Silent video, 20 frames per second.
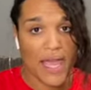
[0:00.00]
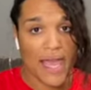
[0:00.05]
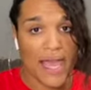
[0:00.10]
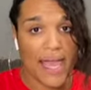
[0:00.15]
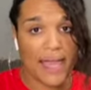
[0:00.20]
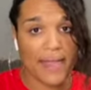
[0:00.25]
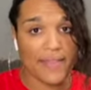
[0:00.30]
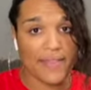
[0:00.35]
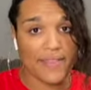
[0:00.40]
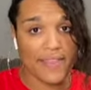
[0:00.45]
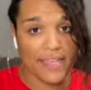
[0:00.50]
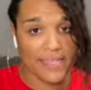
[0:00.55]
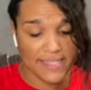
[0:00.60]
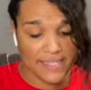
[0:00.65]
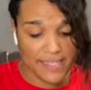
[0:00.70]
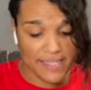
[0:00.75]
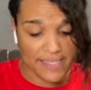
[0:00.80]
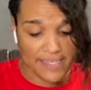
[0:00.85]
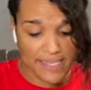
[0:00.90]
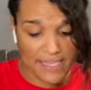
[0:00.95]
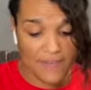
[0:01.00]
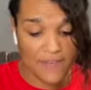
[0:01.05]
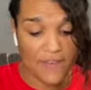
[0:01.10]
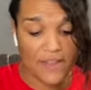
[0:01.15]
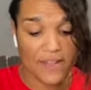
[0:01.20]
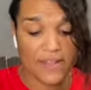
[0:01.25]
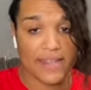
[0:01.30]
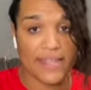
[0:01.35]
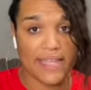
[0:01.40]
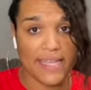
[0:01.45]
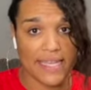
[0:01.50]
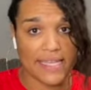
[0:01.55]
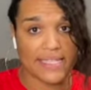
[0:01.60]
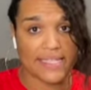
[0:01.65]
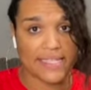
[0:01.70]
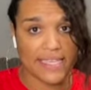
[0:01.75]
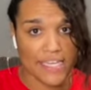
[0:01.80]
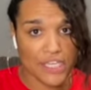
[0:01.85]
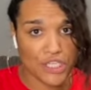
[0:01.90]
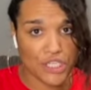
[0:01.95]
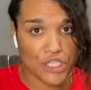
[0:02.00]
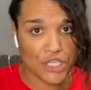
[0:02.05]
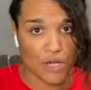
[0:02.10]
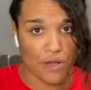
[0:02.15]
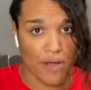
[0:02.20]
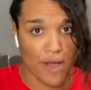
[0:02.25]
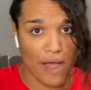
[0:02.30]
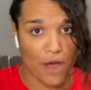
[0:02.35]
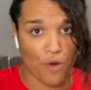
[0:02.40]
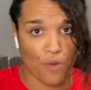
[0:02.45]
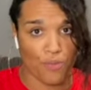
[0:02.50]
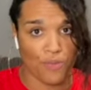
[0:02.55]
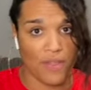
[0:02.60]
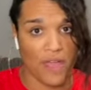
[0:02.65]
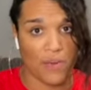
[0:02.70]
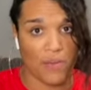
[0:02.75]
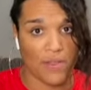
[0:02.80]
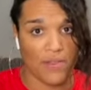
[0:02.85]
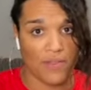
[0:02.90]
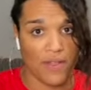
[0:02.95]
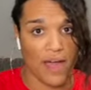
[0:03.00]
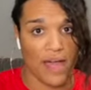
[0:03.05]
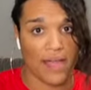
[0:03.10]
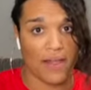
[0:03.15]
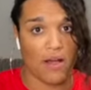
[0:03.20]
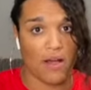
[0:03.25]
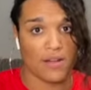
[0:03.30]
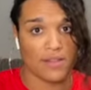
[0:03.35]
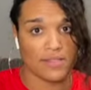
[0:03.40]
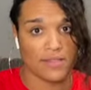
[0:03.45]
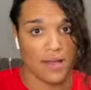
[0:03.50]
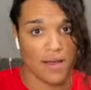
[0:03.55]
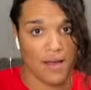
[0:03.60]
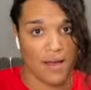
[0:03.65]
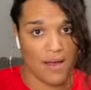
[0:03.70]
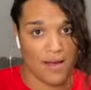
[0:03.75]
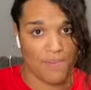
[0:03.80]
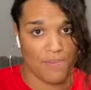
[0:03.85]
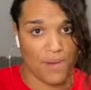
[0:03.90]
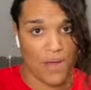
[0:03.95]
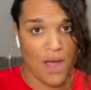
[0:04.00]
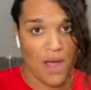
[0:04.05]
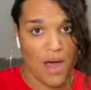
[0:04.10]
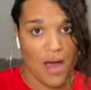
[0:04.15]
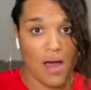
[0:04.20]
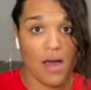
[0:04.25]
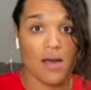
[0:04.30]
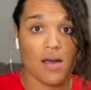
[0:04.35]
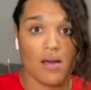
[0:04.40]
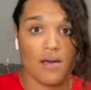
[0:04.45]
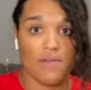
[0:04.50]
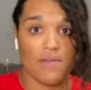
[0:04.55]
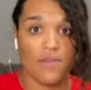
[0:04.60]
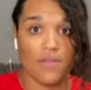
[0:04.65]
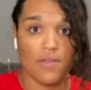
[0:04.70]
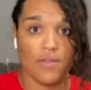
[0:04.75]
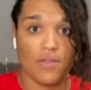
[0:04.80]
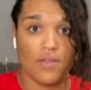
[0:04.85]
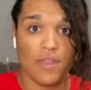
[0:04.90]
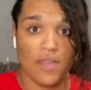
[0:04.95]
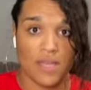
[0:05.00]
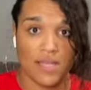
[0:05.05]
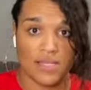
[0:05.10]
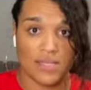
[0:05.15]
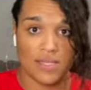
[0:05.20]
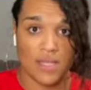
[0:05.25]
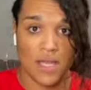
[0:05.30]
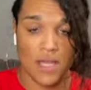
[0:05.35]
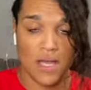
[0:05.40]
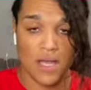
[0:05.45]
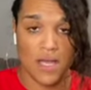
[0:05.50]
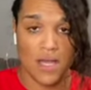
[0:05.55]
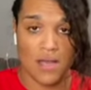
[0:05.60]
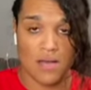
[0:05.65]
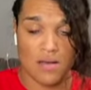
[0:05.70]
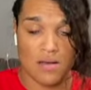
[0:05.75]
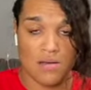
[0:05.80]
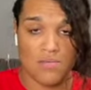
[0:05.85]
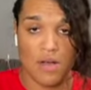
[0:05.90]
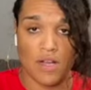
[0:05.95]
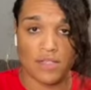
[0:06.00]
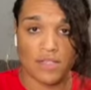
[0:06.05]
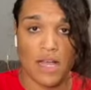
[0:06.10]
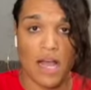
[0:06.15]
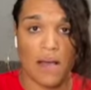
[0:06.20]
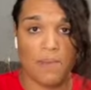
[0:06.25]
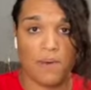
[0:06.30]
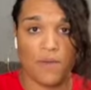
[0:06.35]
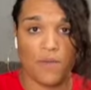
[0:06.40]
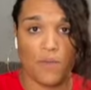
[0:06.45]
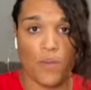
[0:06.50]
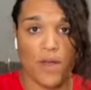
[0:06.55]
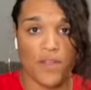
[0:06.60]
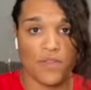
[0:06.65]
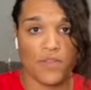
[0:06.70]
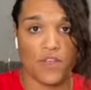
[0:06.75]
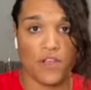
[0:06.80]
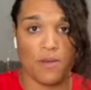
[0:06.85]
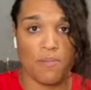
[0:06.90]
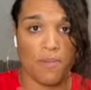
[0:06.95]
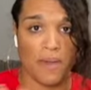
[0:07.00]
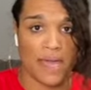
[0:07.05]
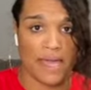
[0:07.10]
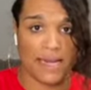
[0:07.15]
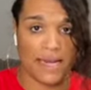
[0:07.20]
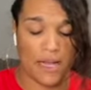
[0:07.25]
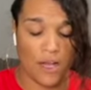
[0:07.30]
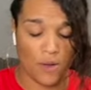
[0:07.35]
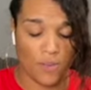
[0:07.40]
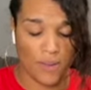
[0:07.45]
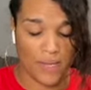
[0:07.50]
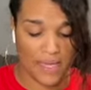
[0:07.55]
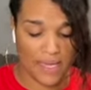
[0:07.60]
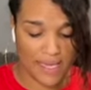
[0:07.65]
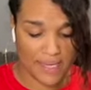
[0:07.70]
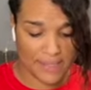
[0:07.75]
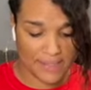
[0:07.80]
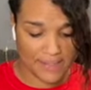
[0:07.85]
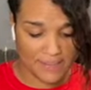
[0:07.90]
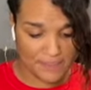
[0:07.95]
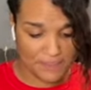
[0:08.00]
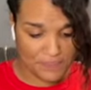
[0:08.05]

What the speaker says: And this is even the additional help they would like on top of this, on top of what their main help is.